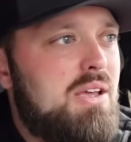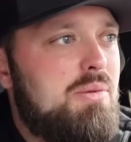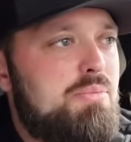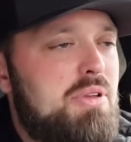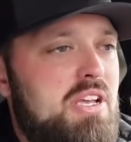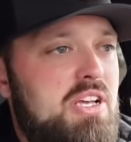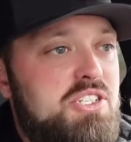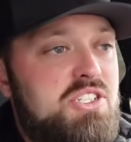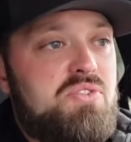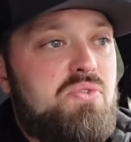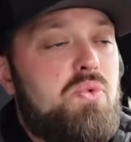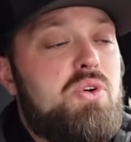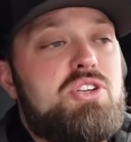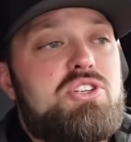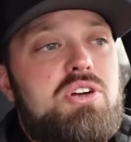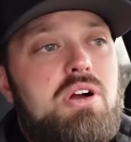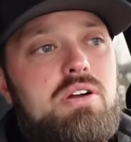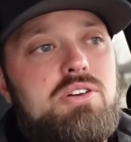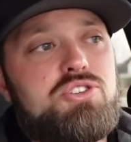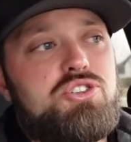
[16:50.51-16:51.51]
Because if we
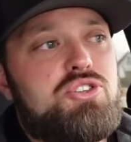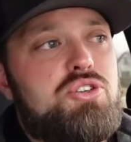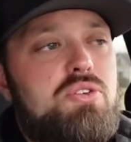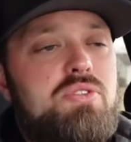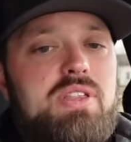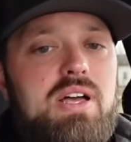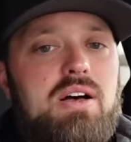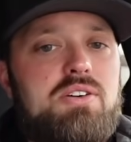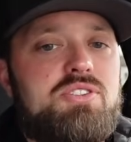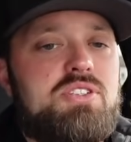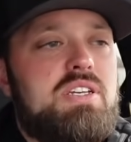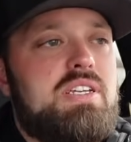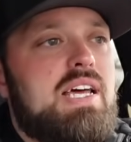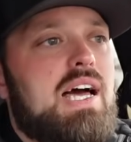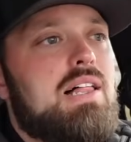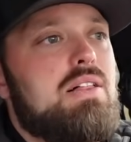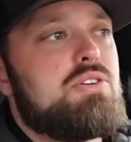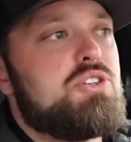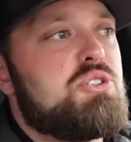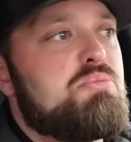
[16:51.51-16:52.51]
charge
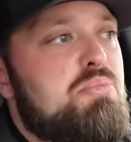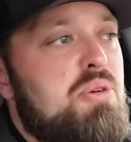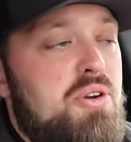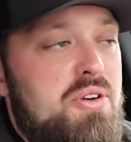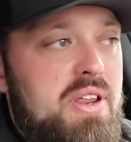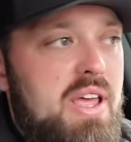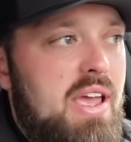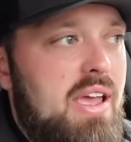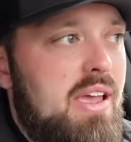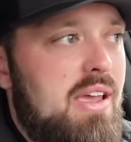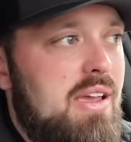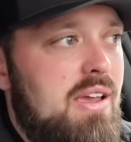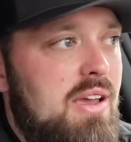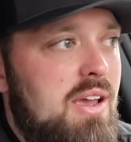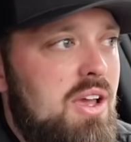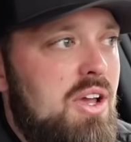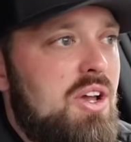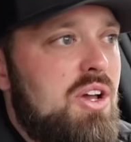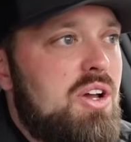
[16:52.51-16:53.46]
$2,000 per day,